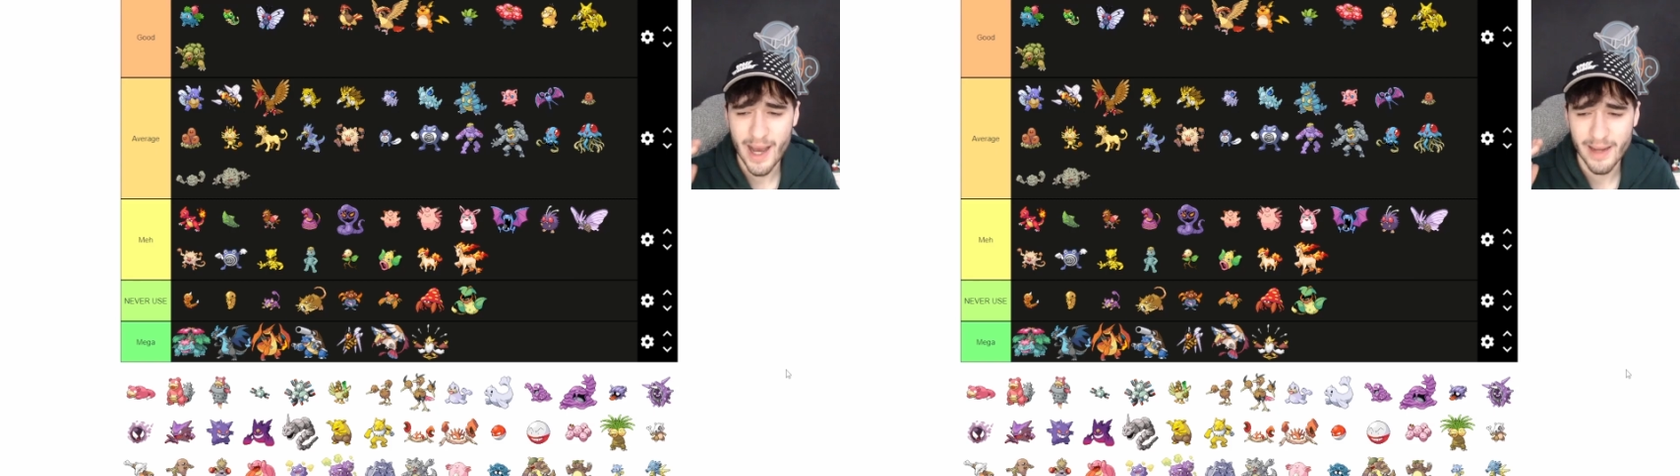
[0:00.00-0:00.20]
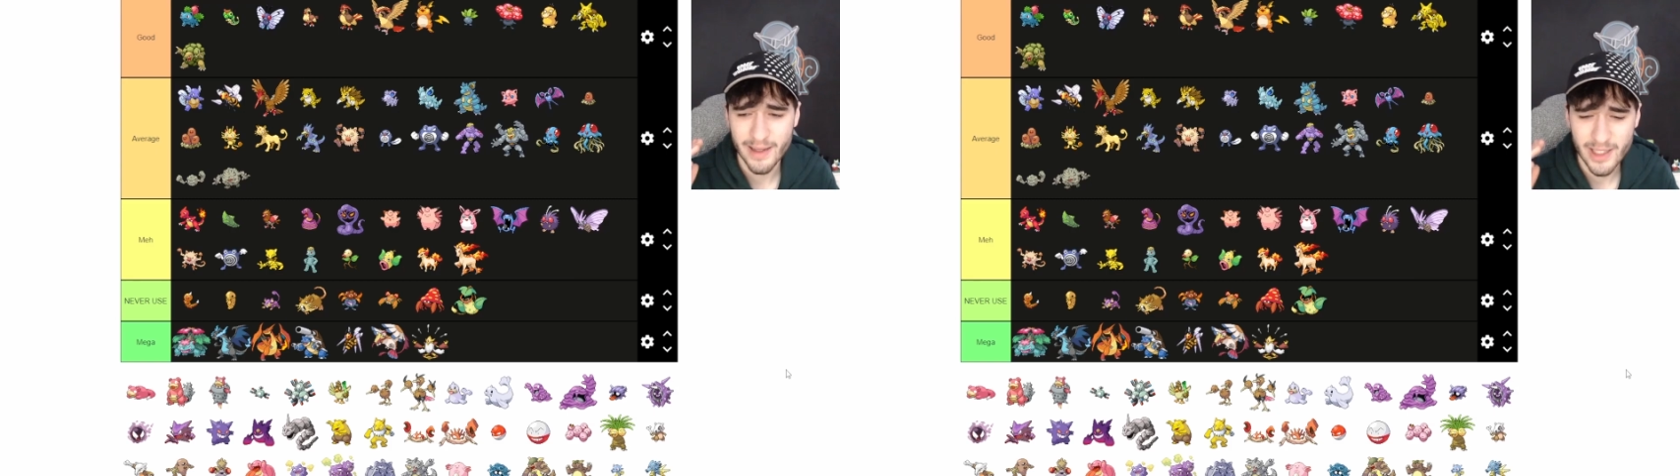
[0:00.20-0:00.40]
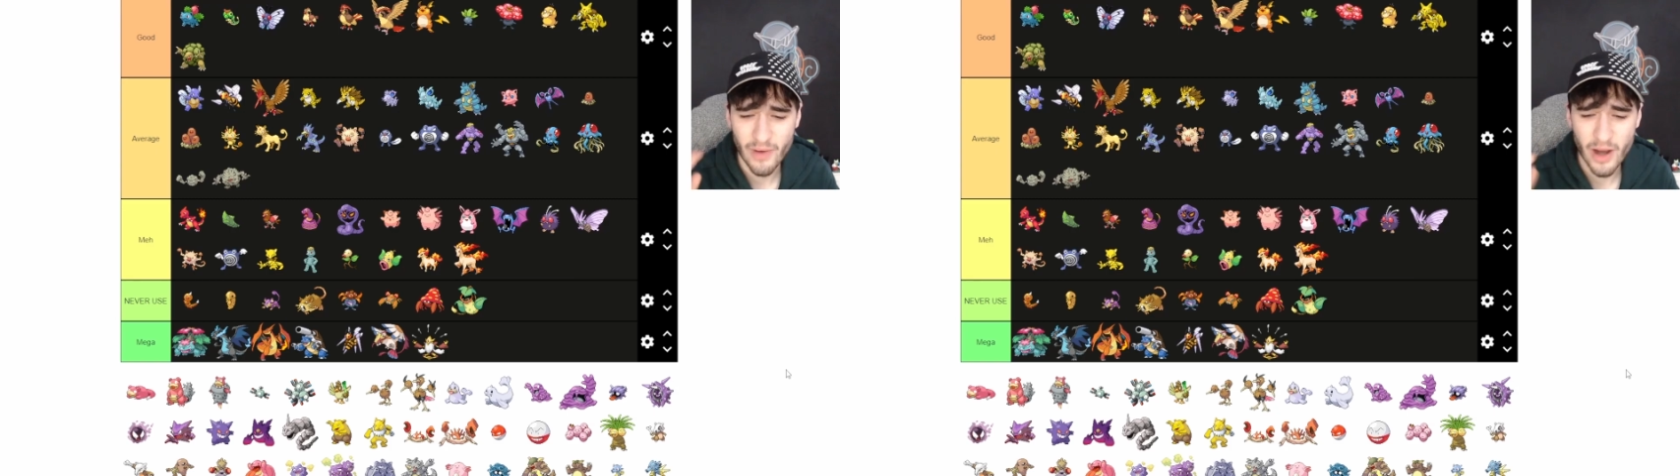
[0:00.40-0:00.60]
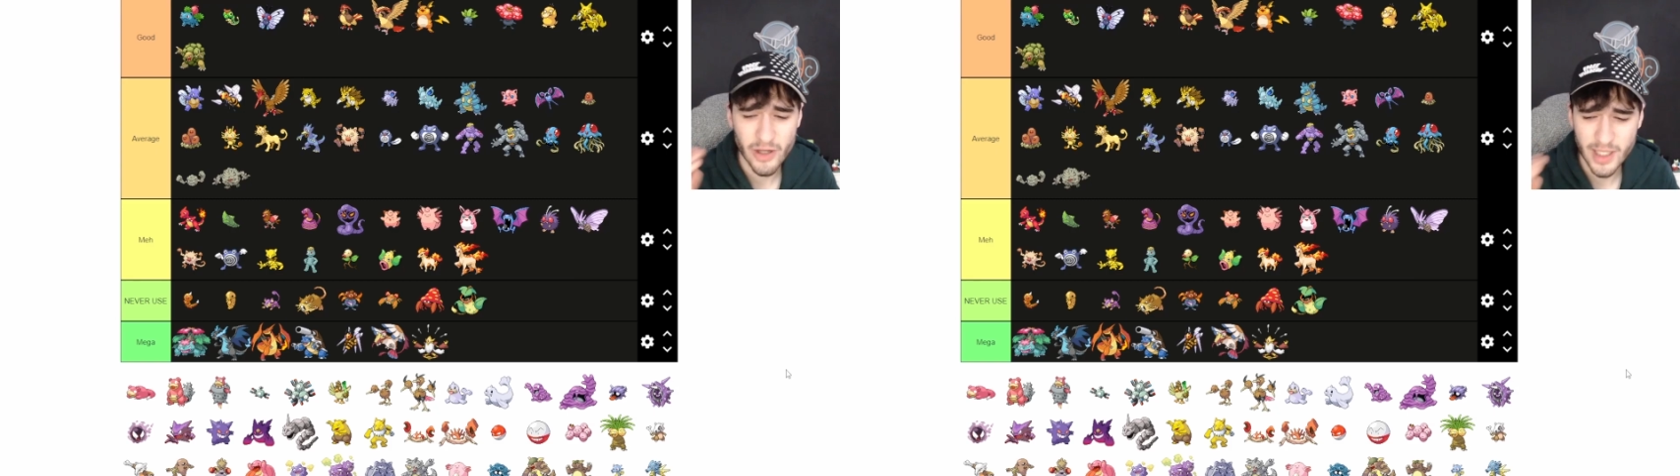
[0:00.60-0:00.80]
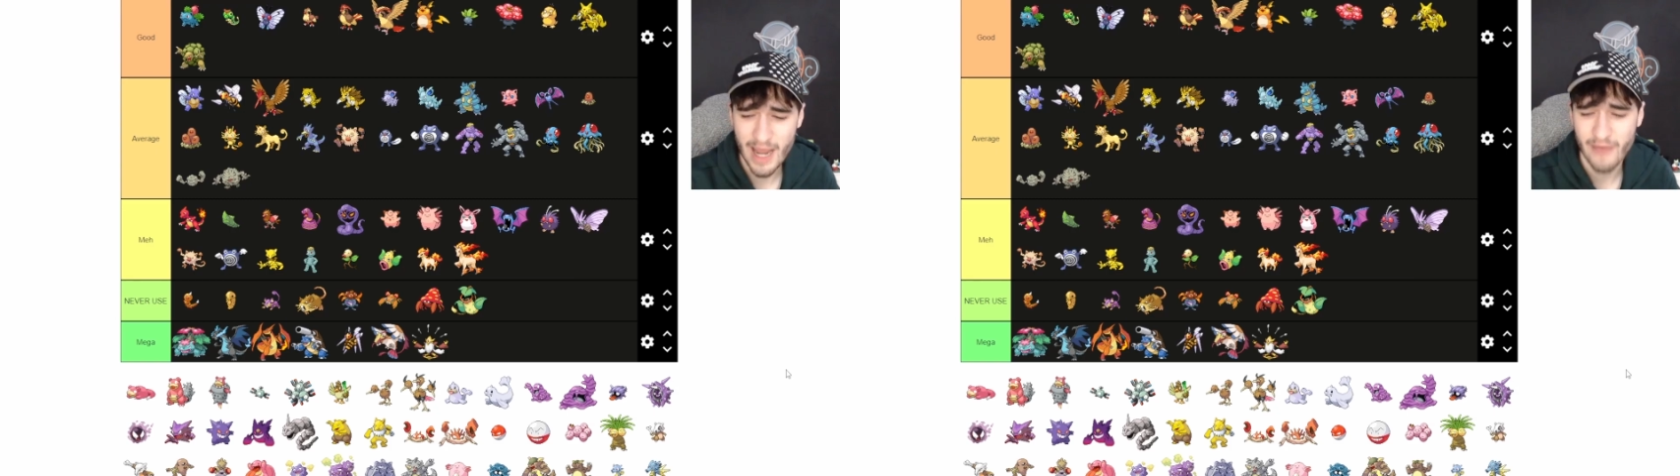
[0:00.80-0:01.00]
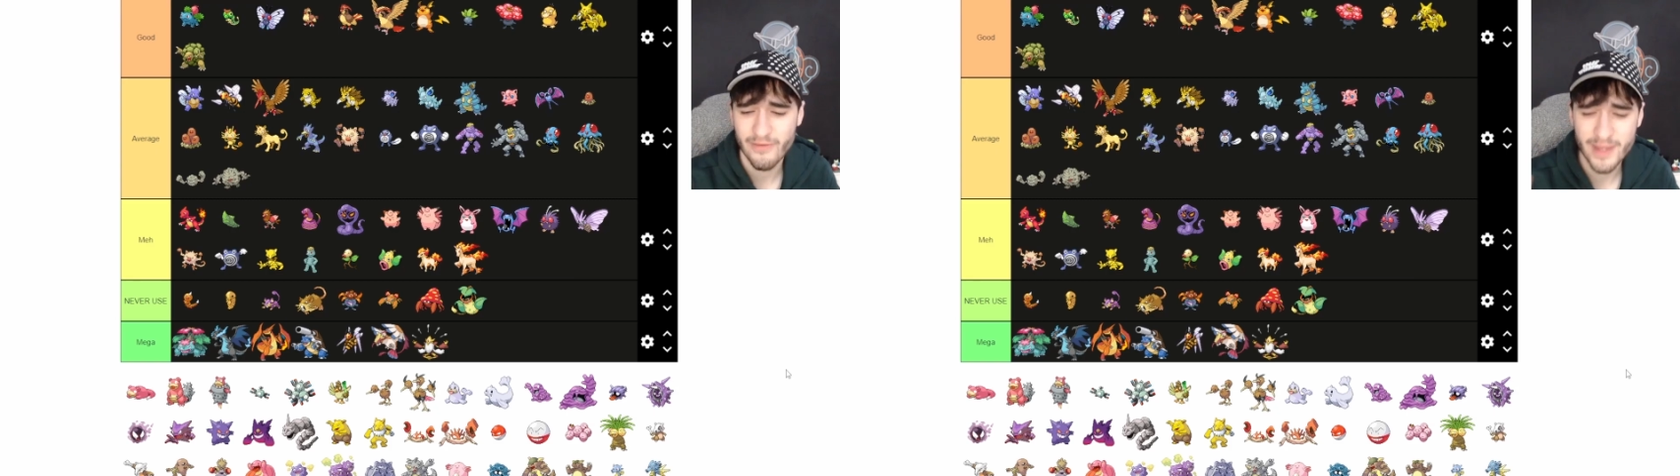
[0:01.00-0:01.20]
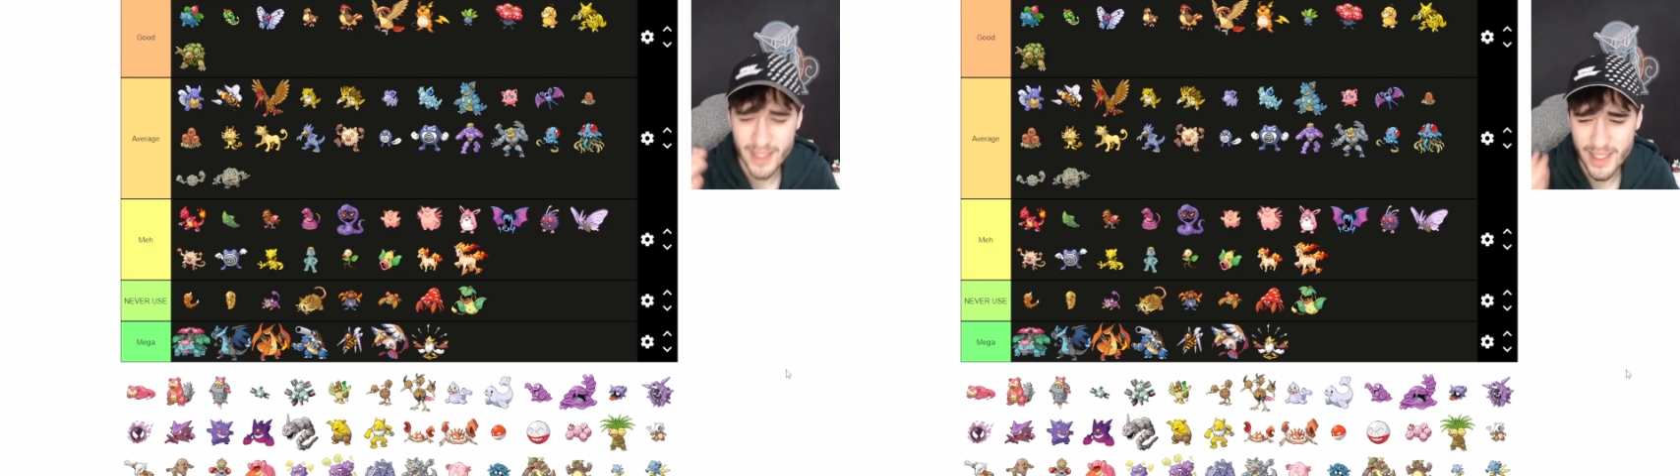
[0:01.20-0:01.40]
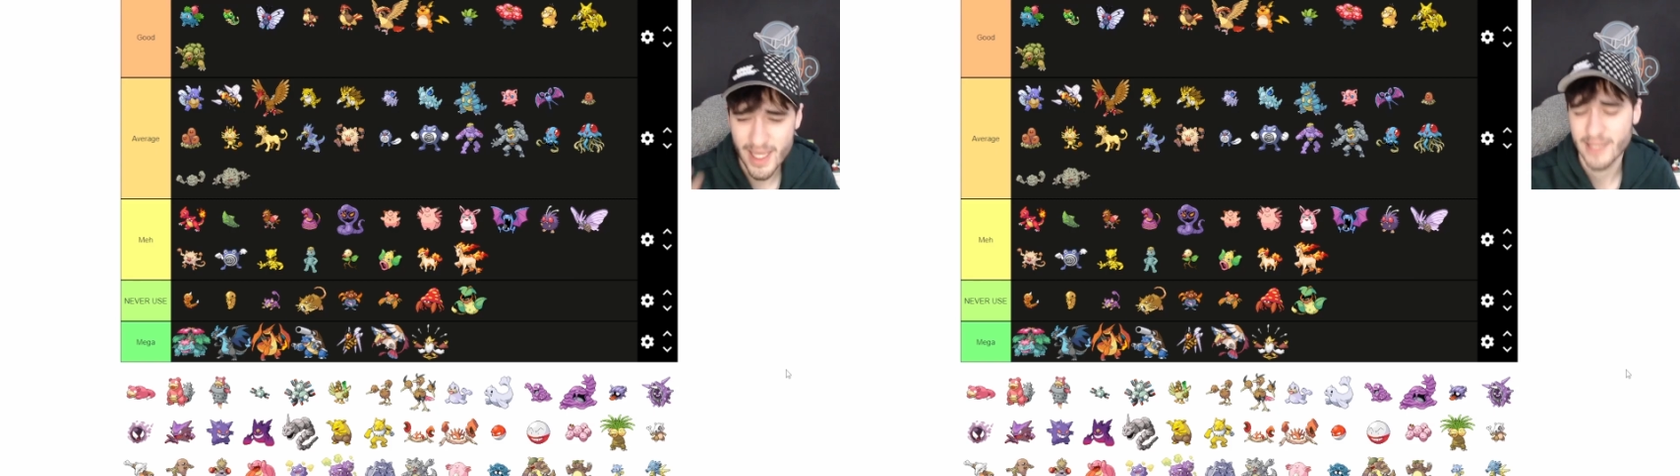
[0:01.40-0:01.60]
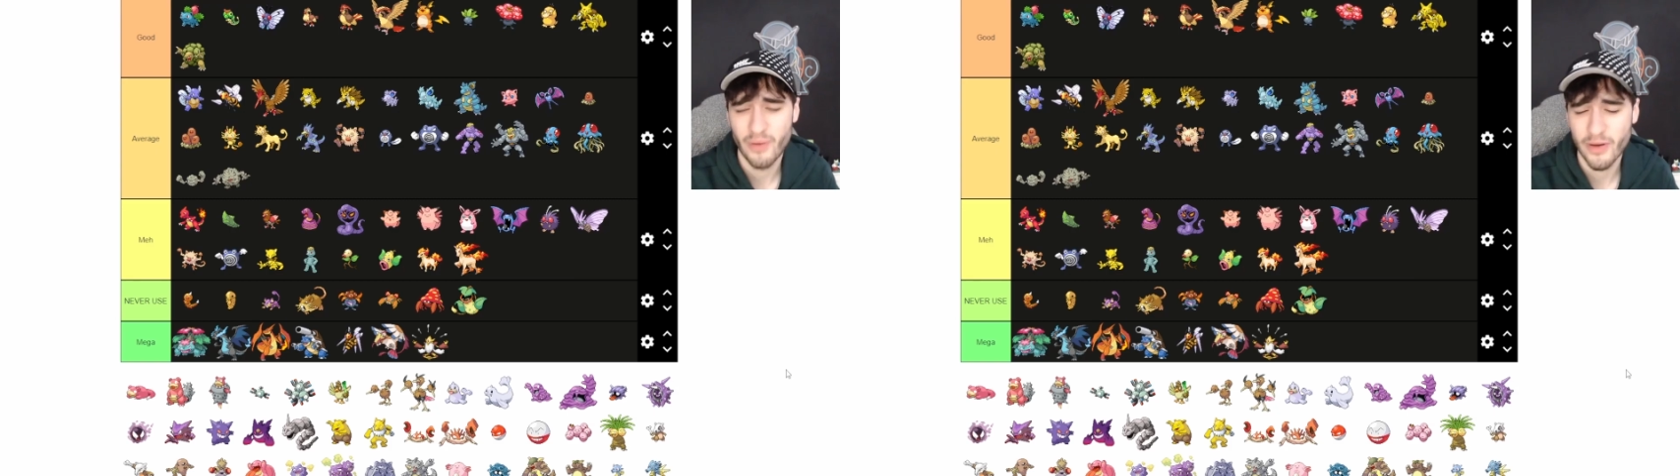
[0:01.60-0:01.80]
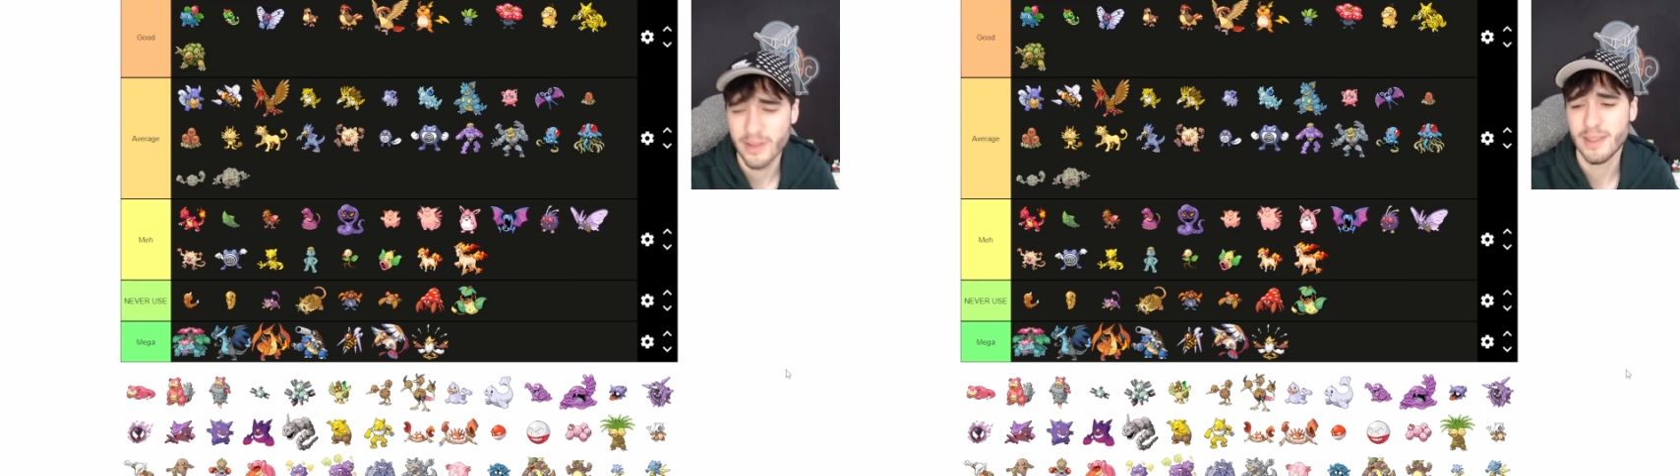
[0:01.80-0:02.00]
and you are just left
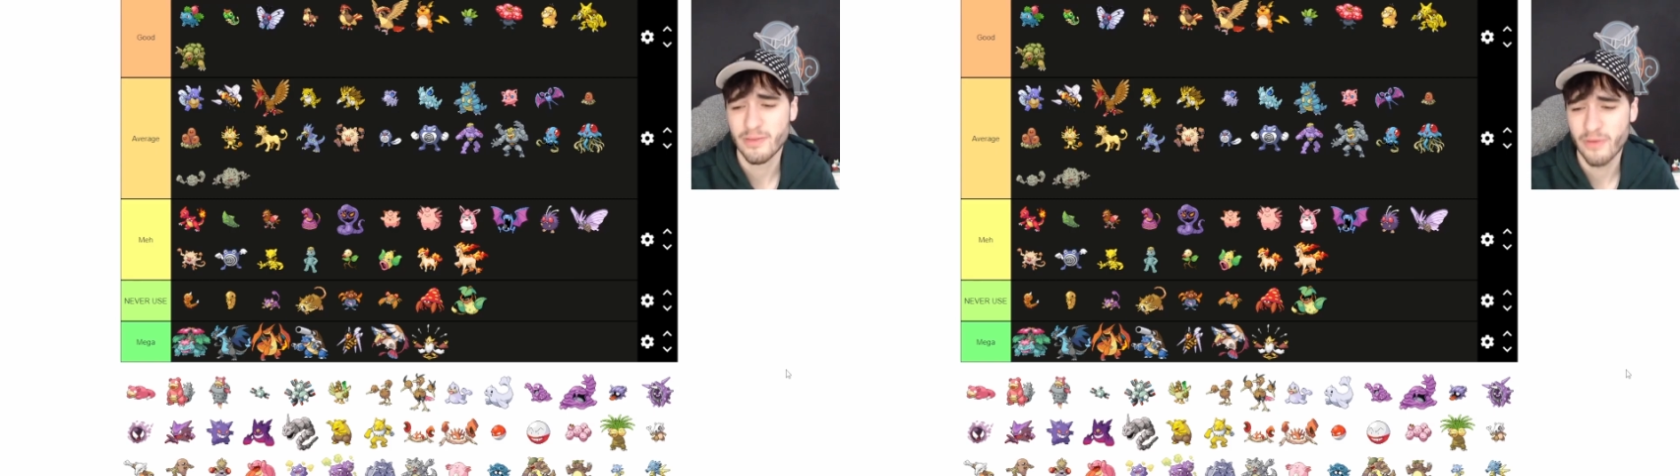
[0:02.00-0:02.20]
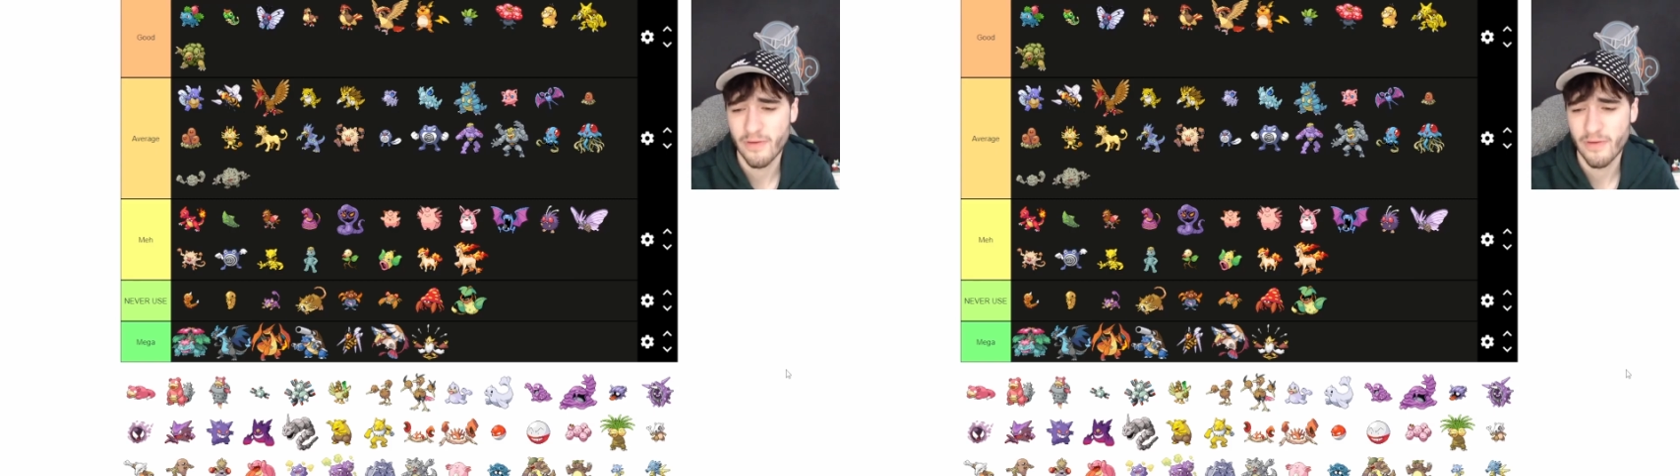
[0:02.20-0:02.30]
disappointed